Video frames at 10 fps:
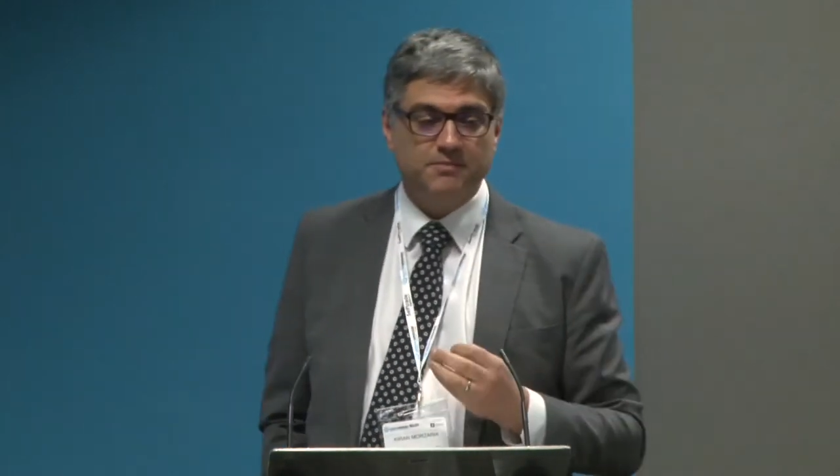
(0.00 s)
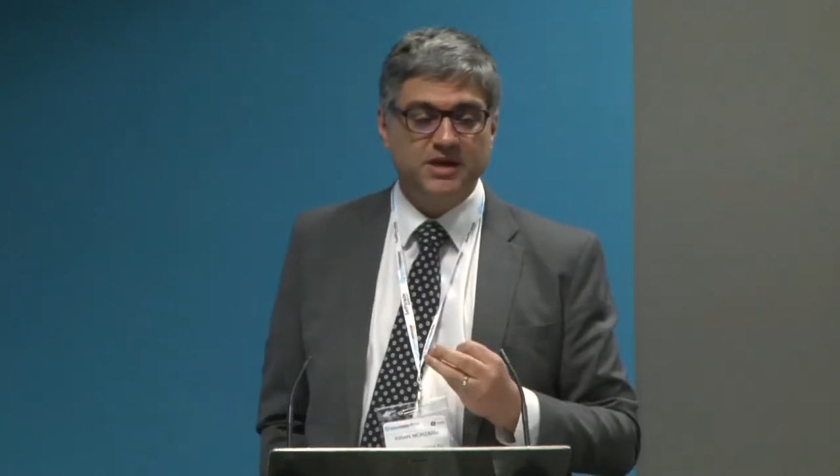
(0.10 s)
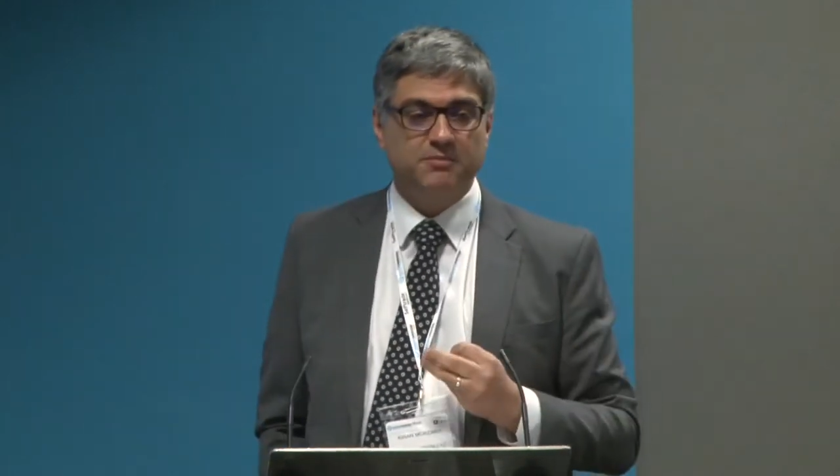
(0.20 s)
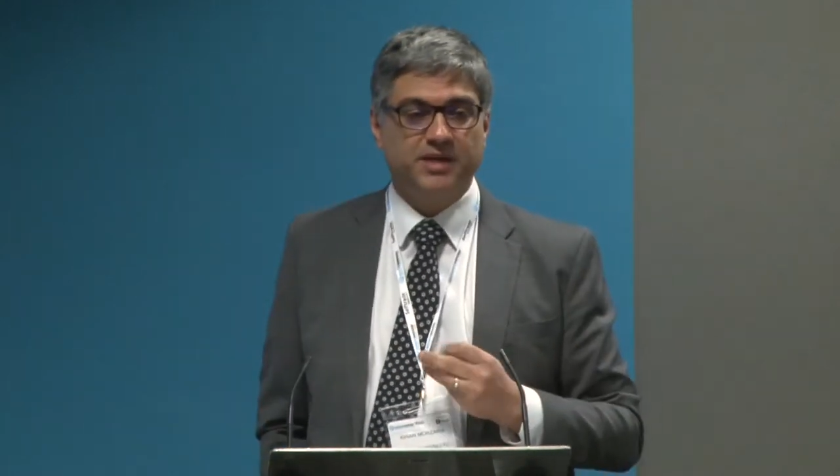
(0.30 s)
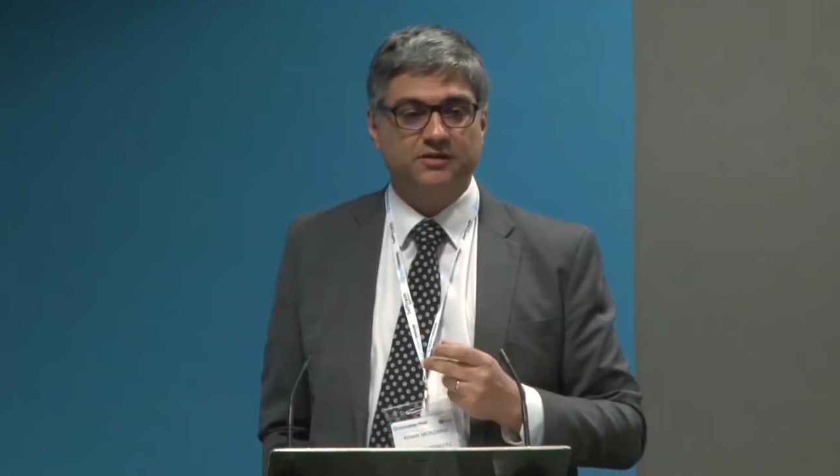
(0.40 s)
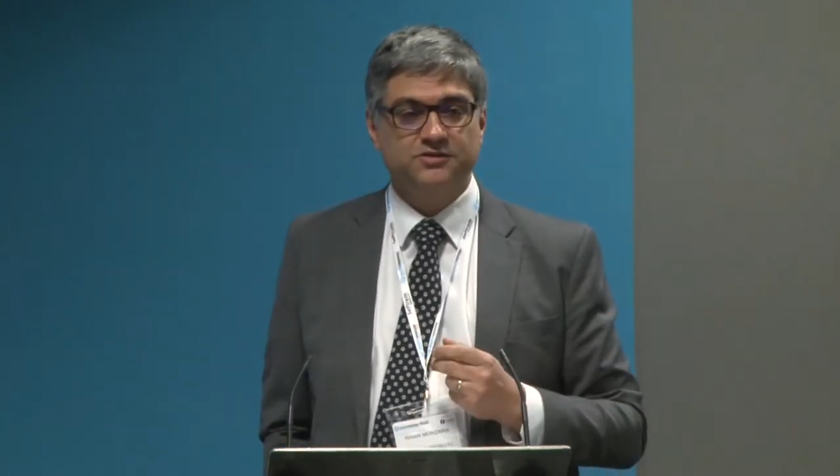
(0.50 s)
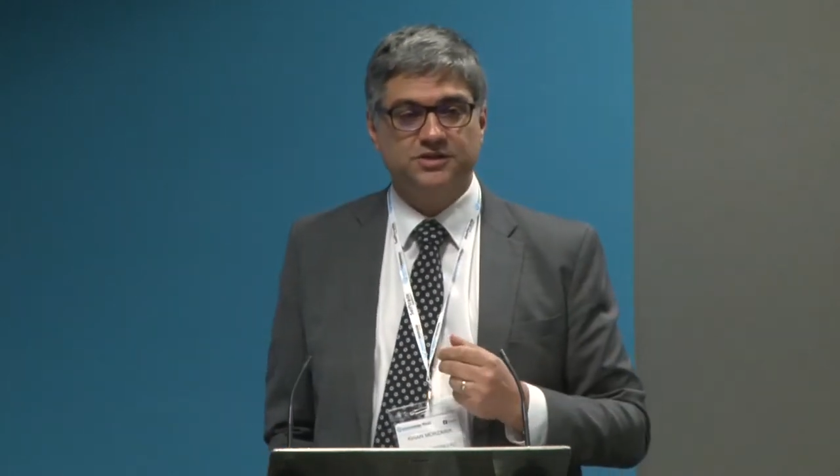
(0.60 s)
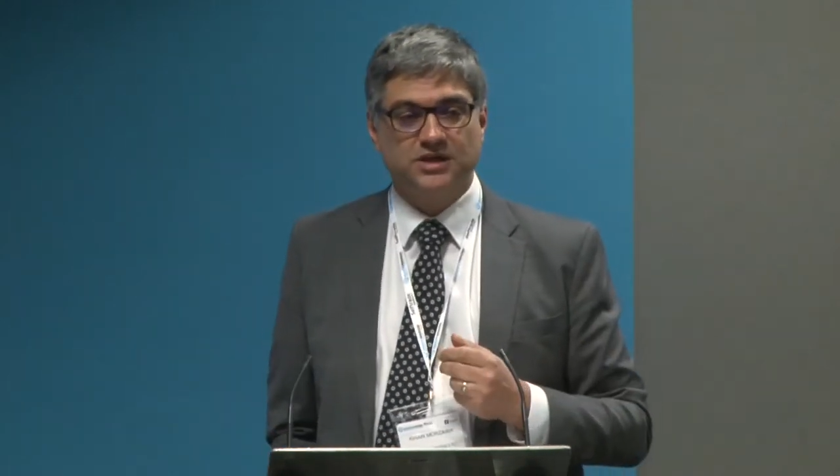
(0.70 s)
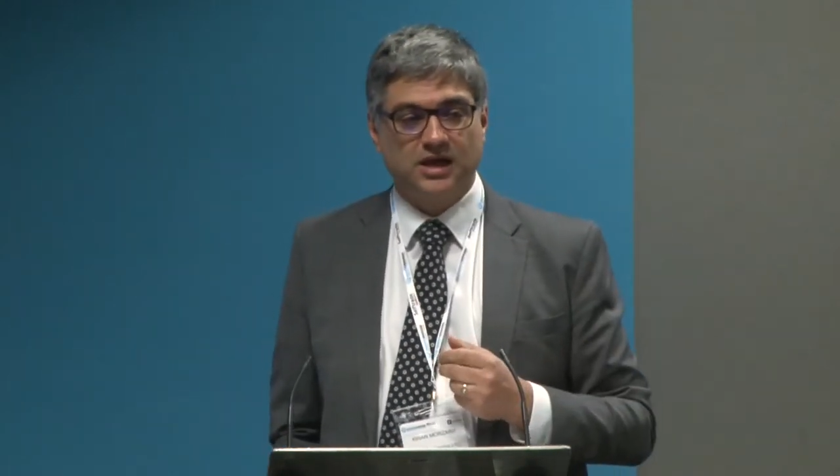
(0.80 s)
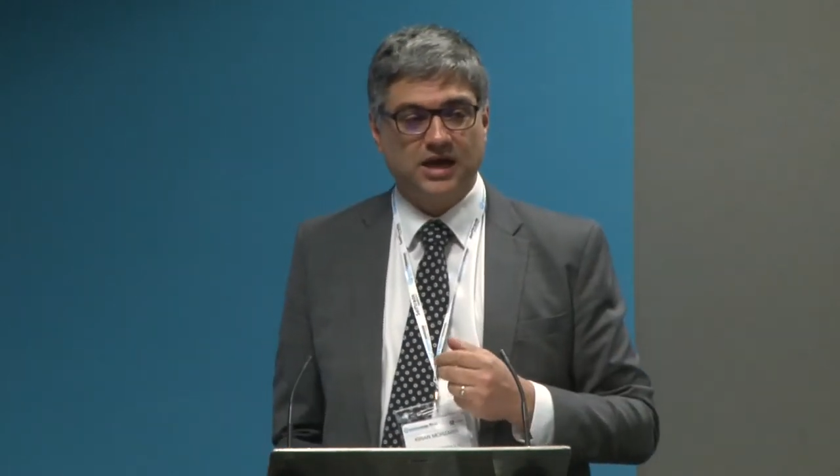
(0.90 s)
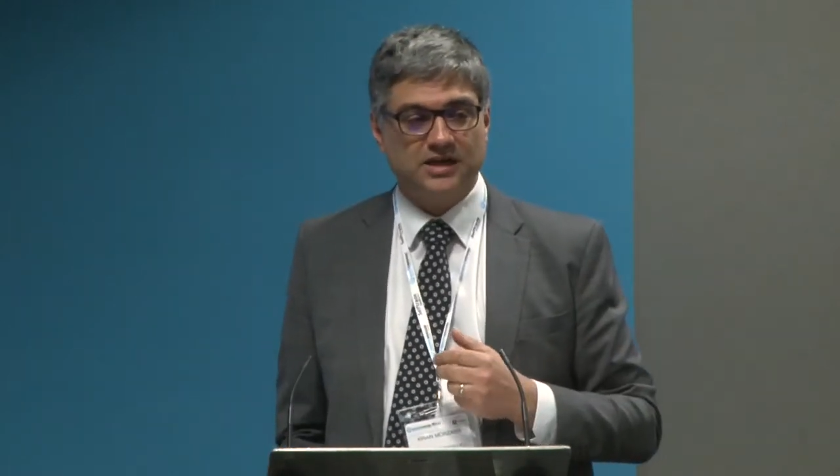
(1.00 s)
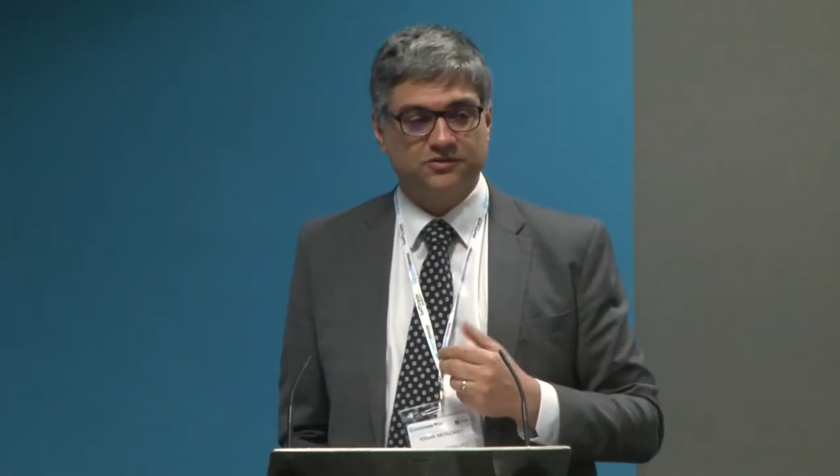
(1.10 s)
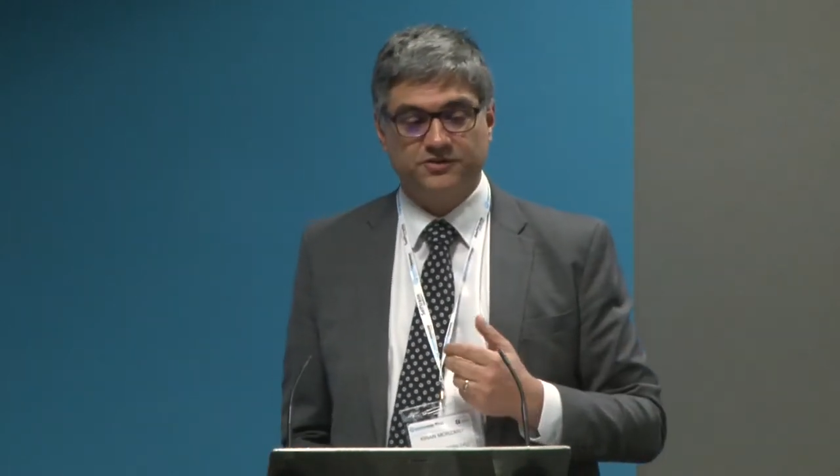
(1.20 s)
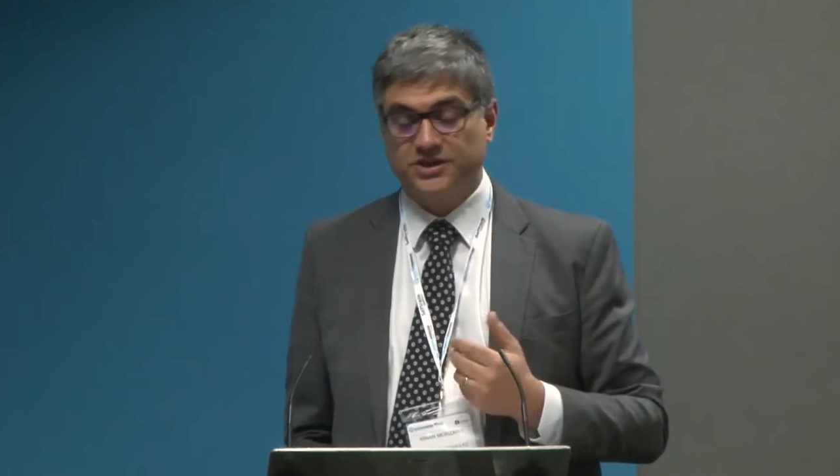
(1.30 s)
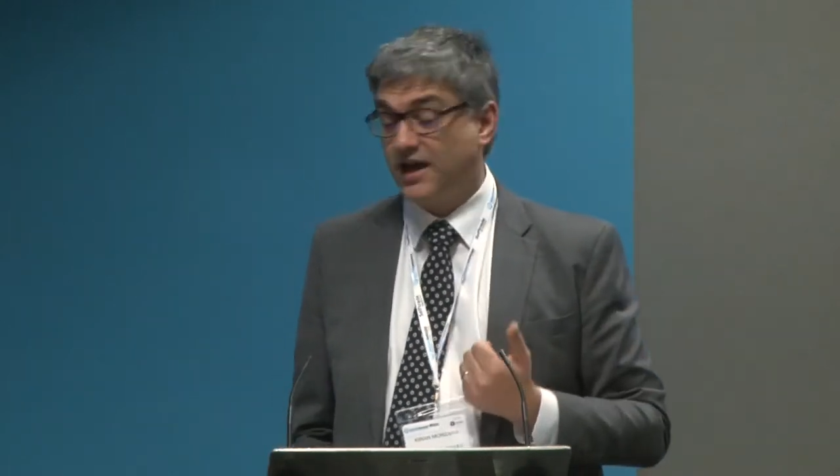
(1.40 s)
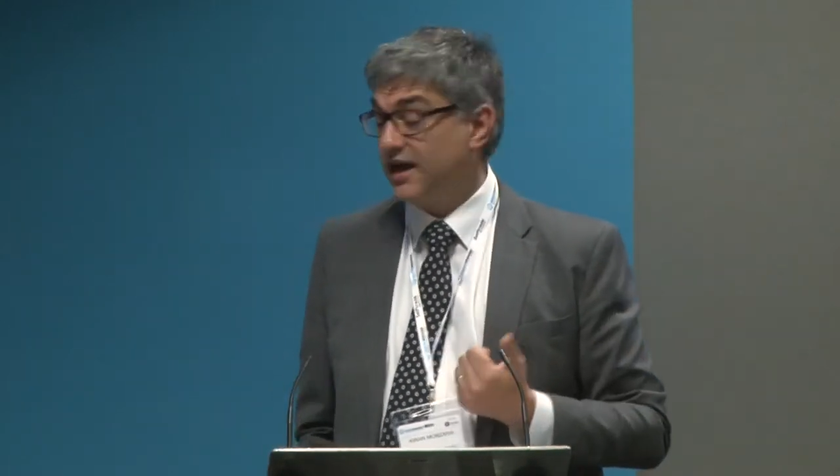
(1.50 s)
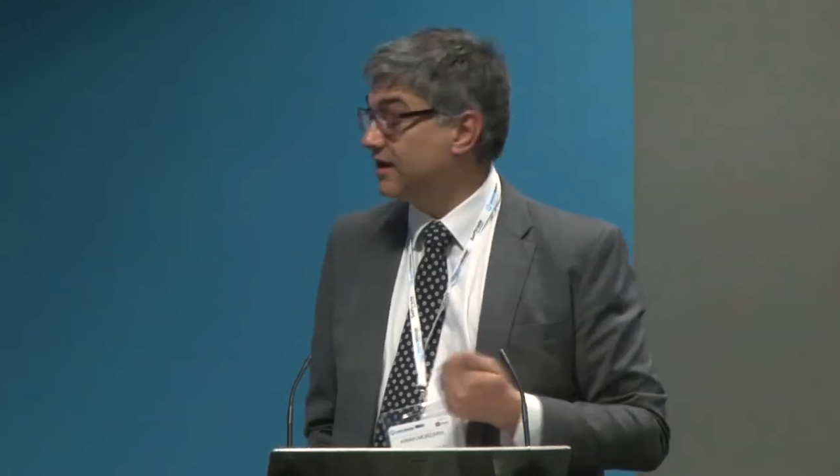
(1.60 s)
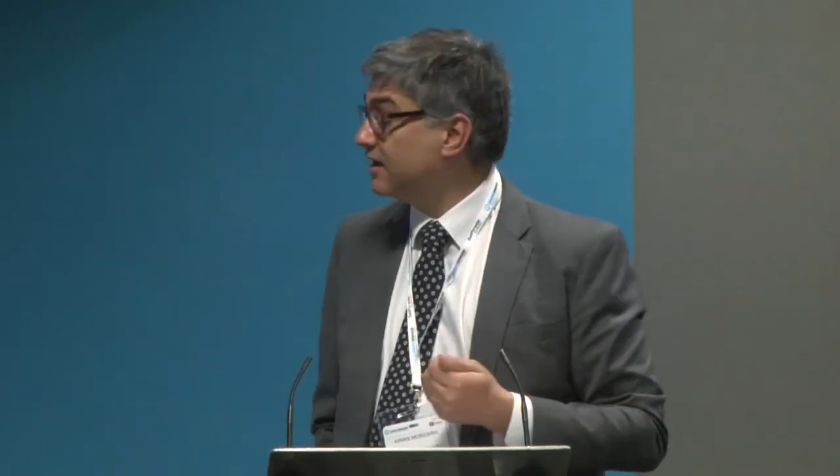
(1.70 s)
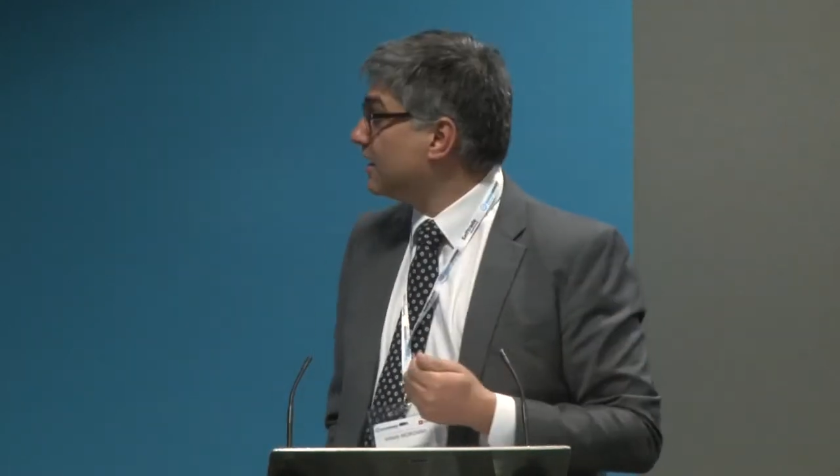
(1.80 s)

million pounds as of today.